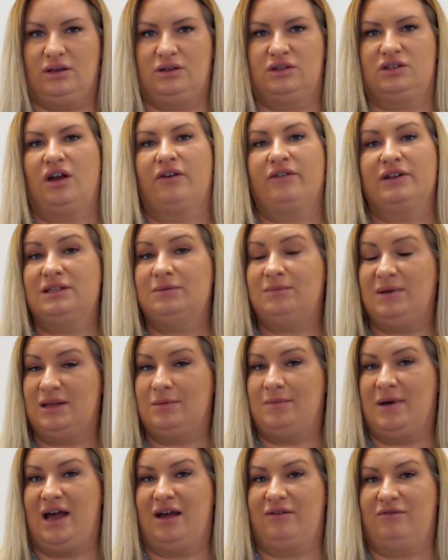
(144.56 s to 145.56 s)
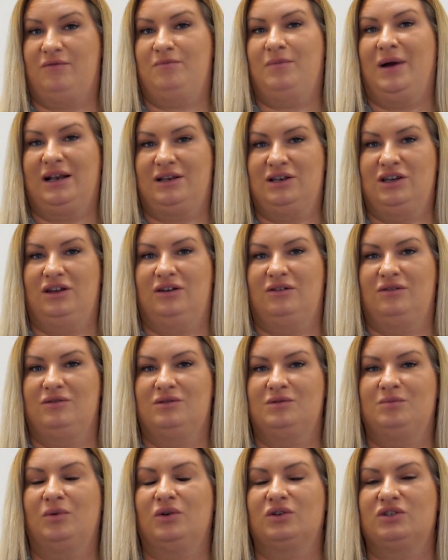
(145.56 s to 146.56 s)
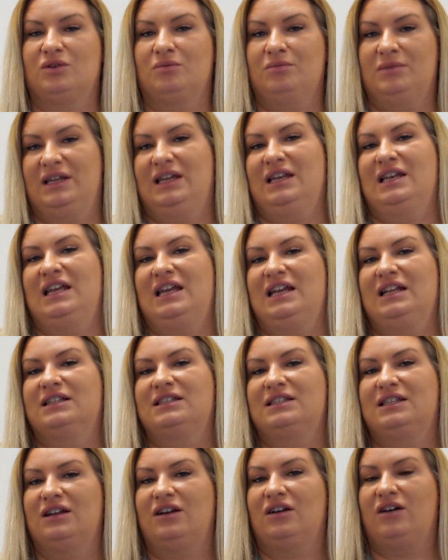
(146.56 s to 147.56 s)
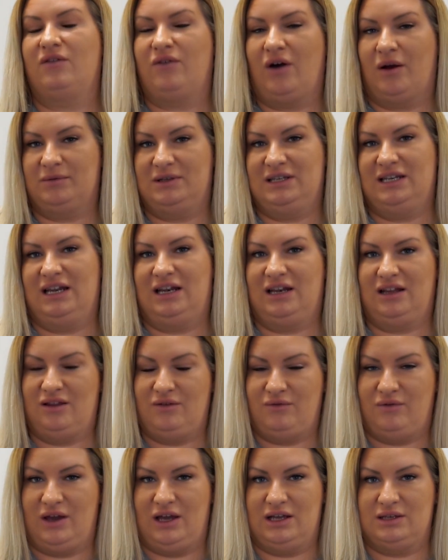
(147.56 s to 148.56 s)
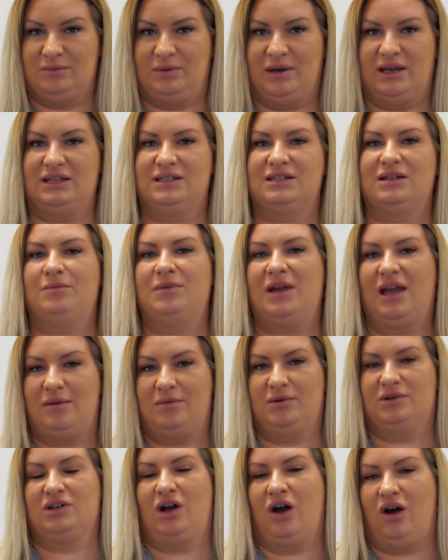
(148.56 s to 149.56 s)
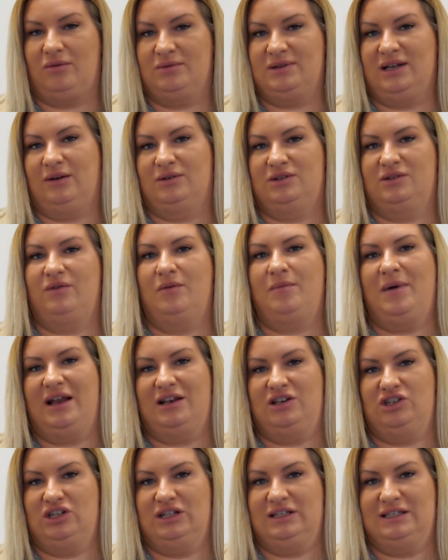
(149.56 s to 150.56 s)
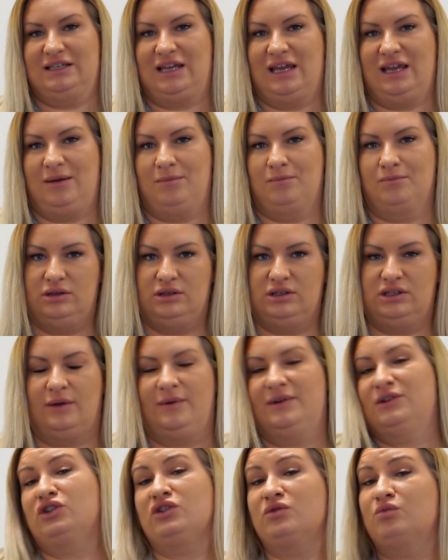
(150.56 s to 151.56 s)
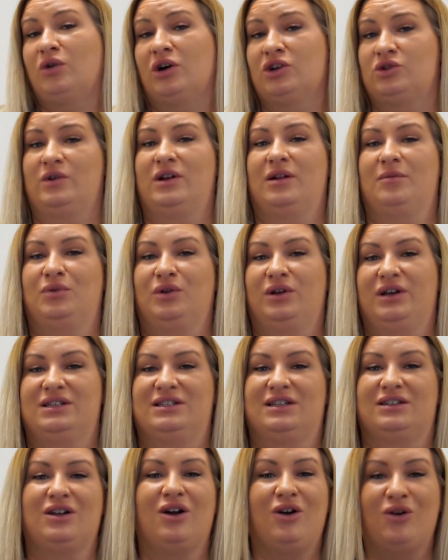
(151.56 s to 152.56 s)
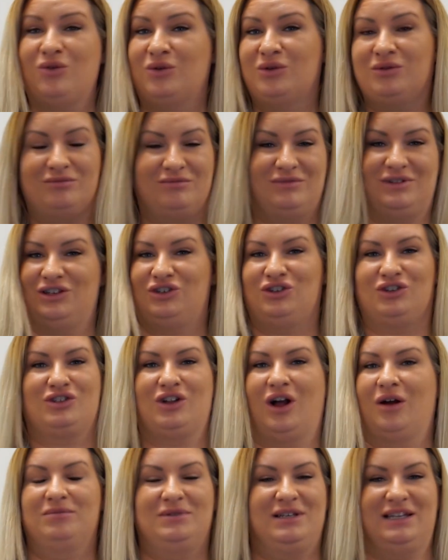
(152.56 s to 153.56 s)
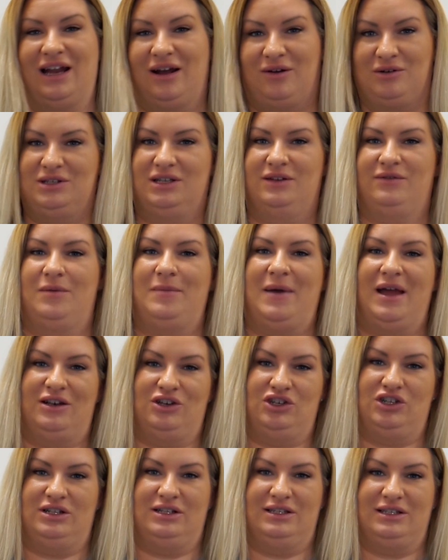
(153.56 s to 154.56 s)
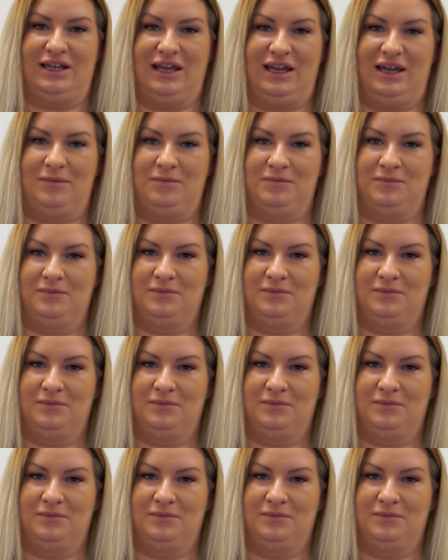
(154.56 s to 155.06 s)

Sorry to be the bearer of bad news, but somebody needs to have opted in the first place to be able to opt out of a pension scheme. So it doesn't wash when an employer says, oh, they just opted out of a pension scheme.